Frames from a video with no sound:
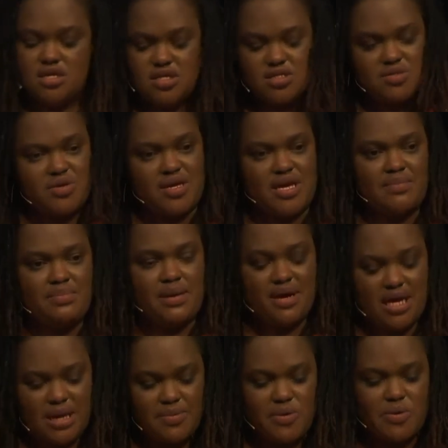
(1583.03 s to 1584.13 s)
So I get my
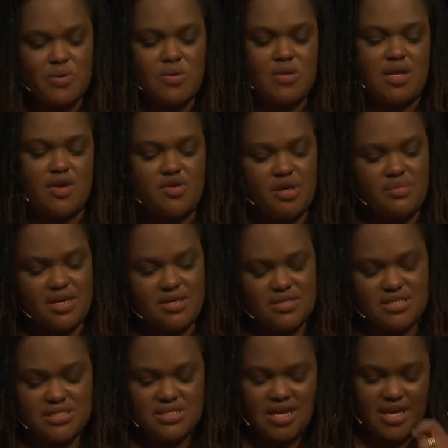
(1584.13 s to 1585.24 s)
Bible and I creep
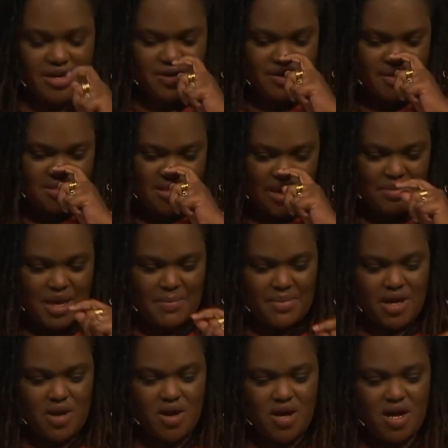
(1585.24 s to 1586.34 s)
downstairs and I make my
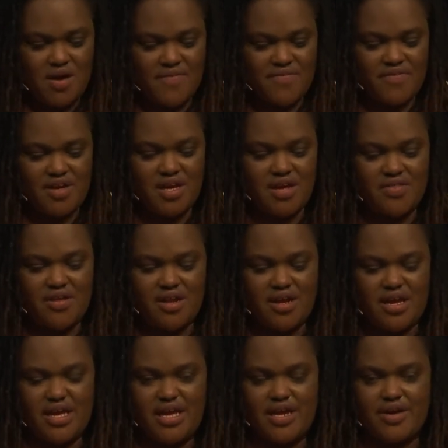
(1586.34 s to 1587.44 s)
coffee, and then I
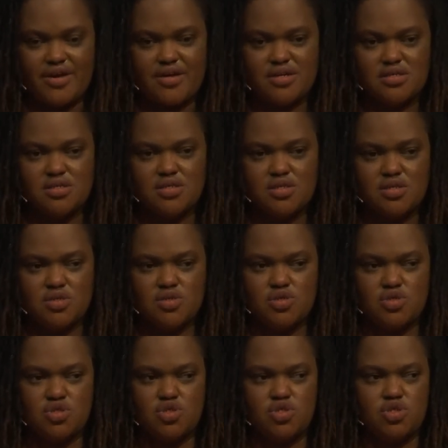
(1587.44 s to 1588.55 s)
hear,
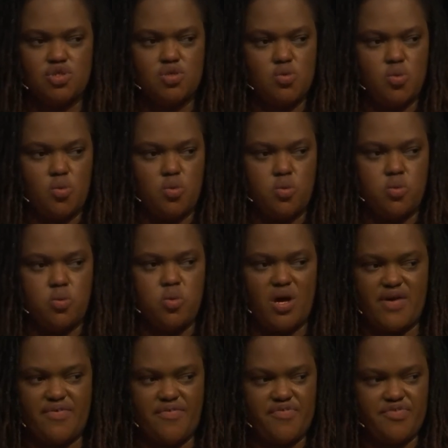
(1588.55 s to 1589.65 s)
"You
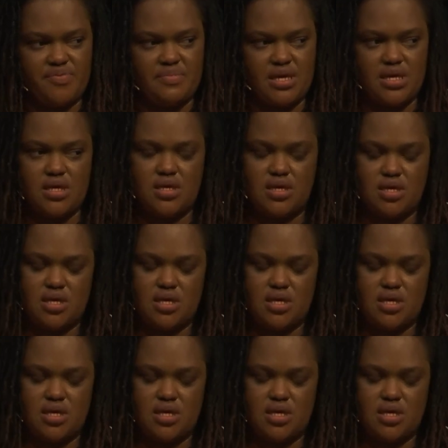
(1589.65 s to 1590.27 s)
whiffed me."